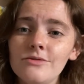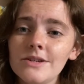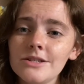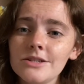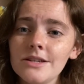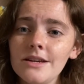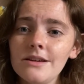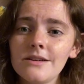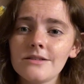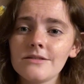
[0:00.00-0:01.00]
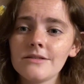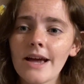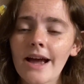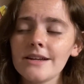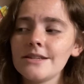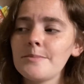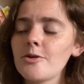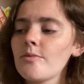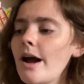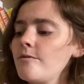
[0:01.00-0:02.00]
It's just like a academic
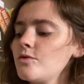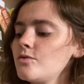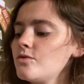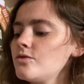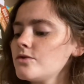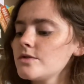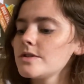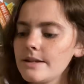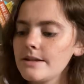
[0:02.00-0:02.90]
rivals